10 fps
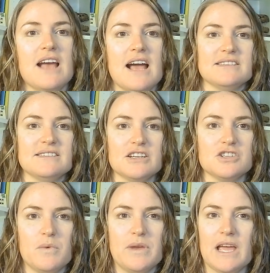as
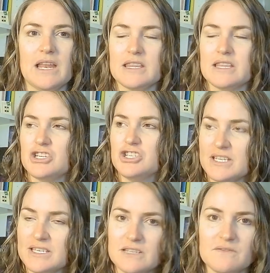such we get the
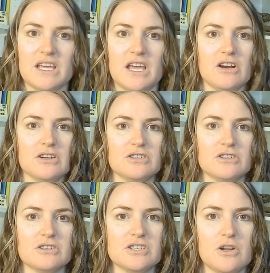gist of the
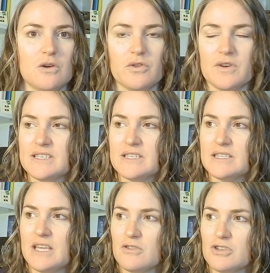characters you know there isn't
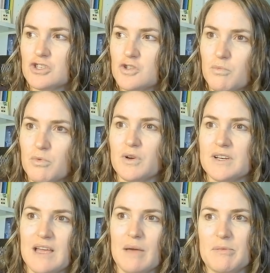they aren't super
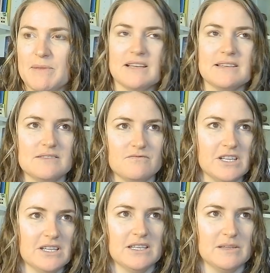in depth because
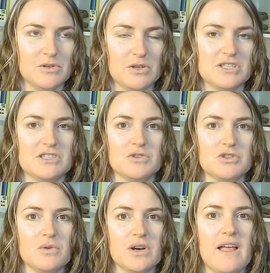really the book is so
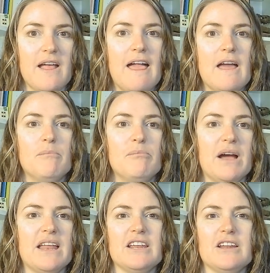short
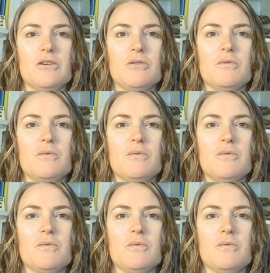but you know